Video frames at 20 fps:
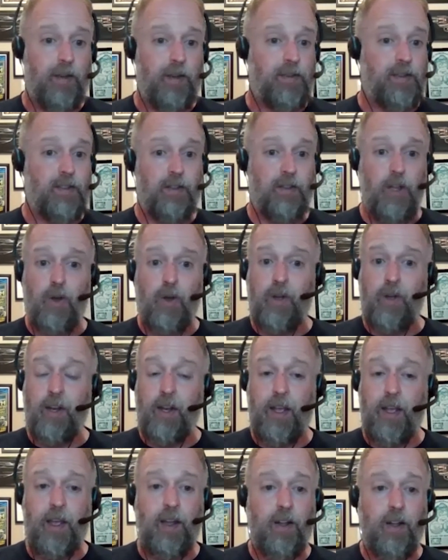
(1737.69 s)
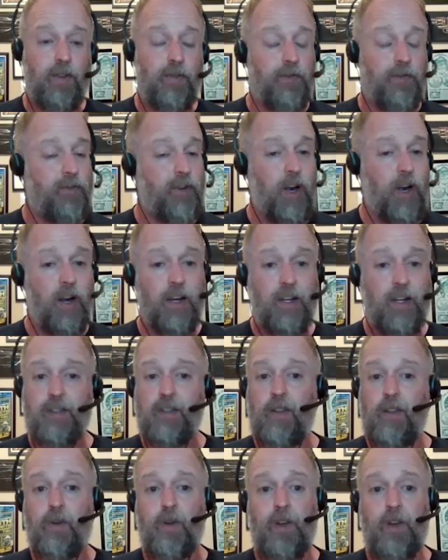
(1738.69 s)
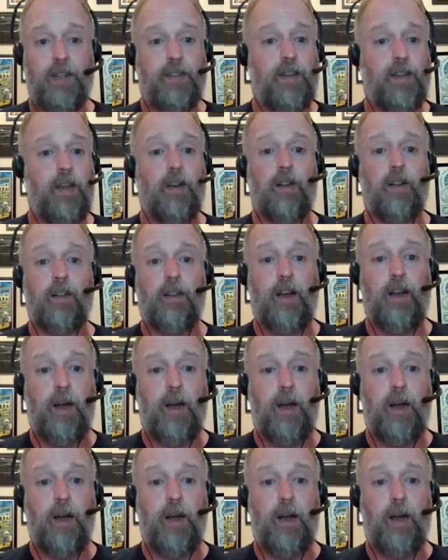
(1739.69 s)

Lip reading: Slow inhale, very slow exhale.